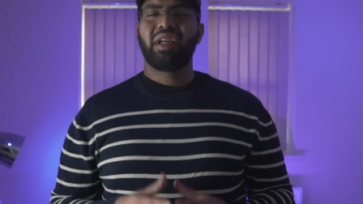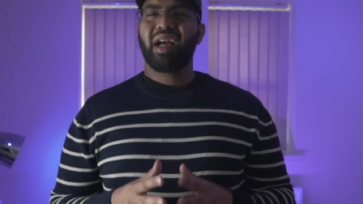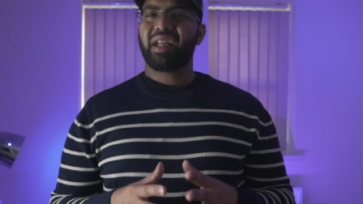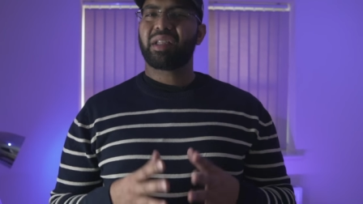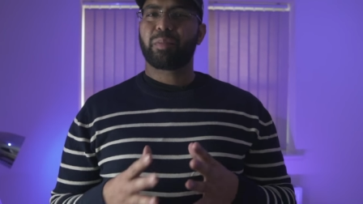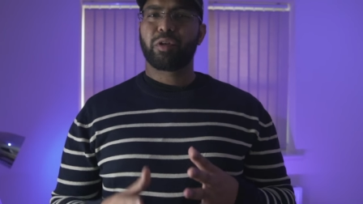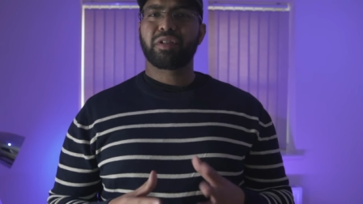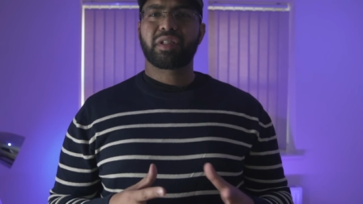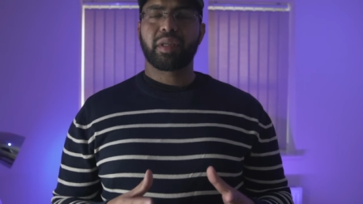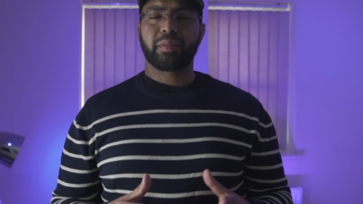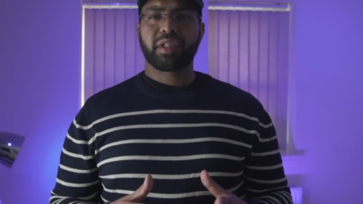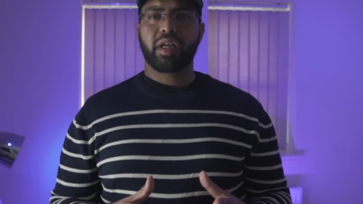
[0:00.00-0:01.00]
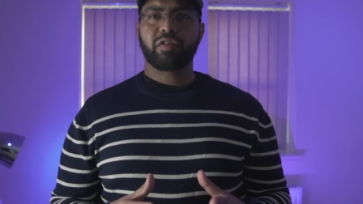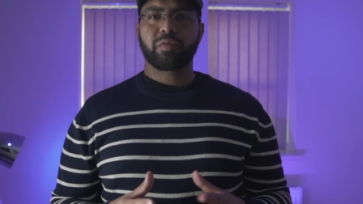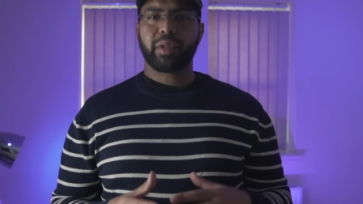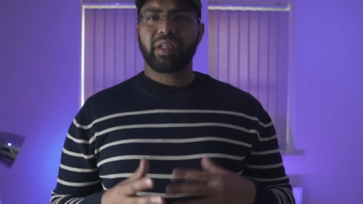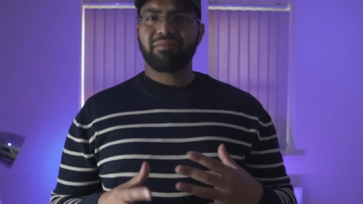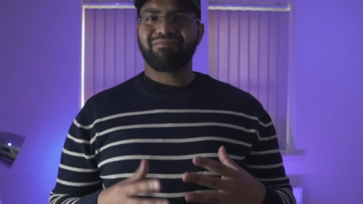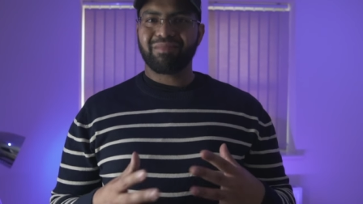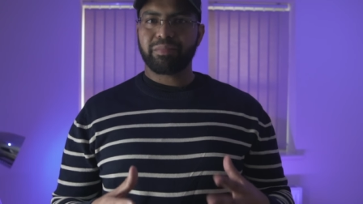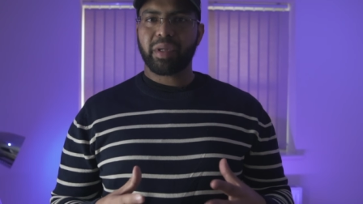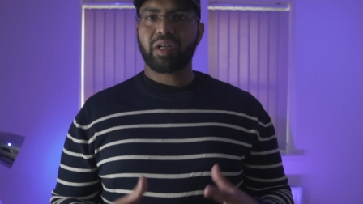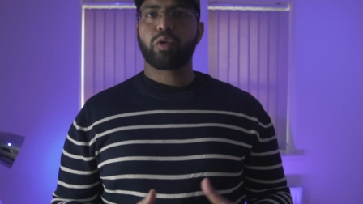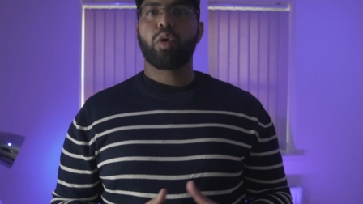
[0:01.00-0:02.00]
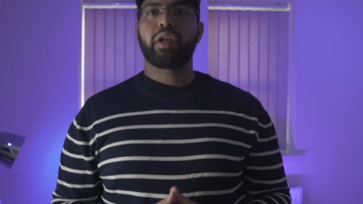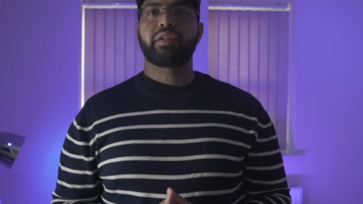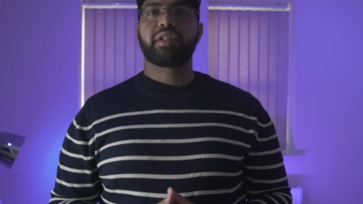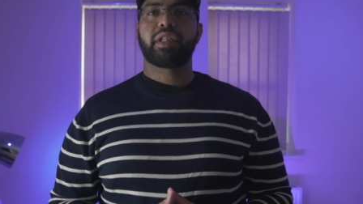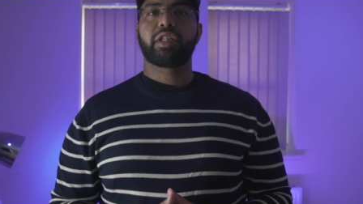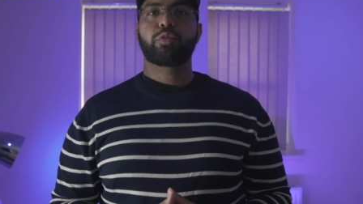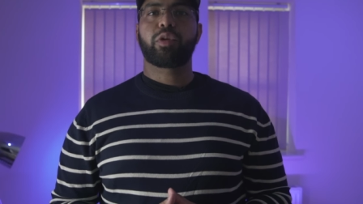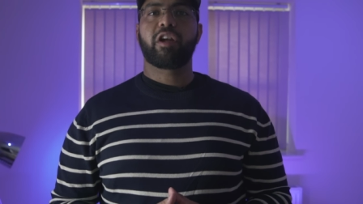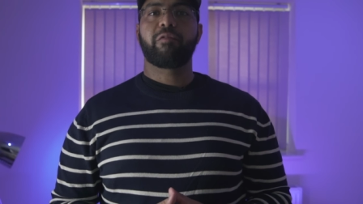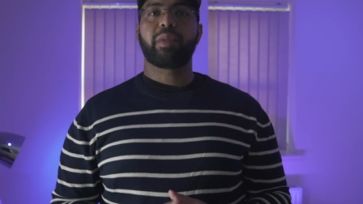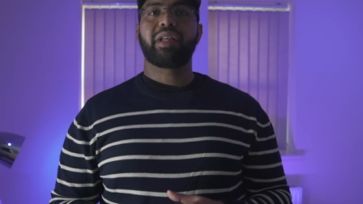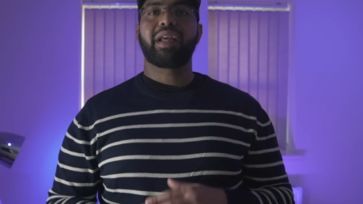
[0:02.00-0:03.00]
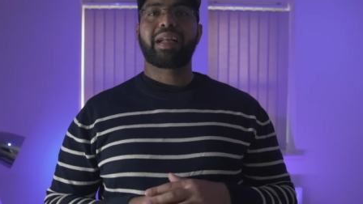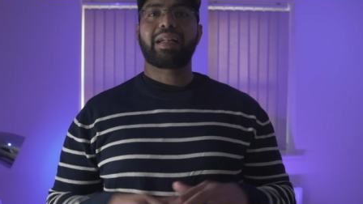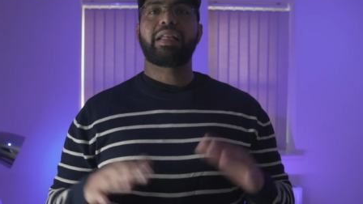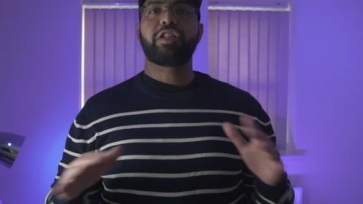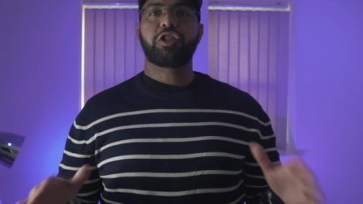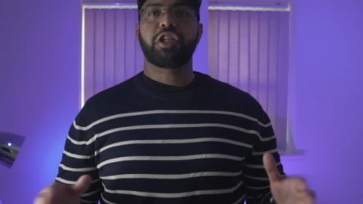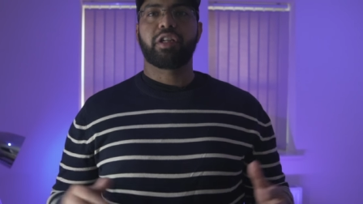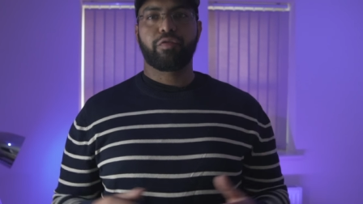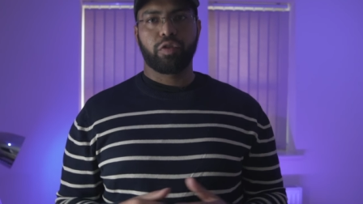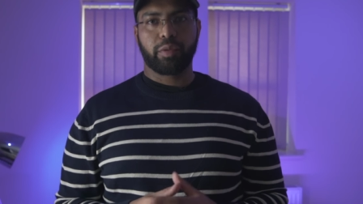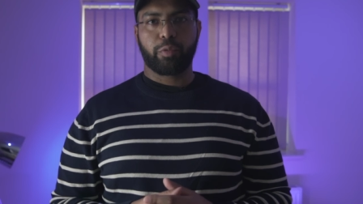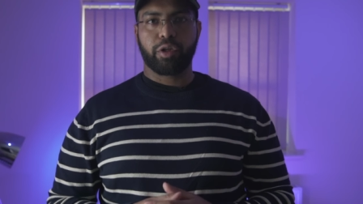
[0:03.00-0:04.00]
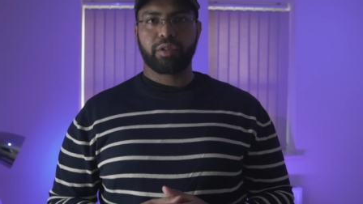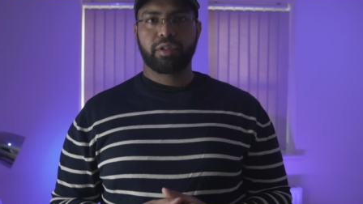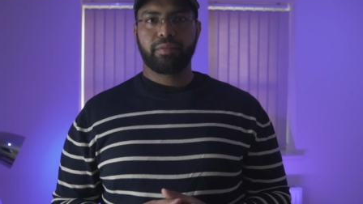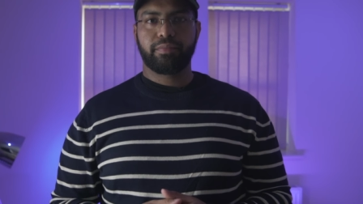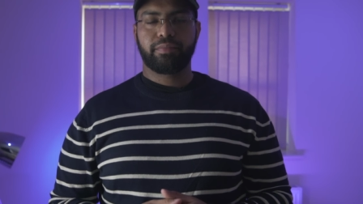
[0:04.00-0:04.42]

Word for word: Had the prints themselves been better quality, this would have been a clean sheet for the Prynt.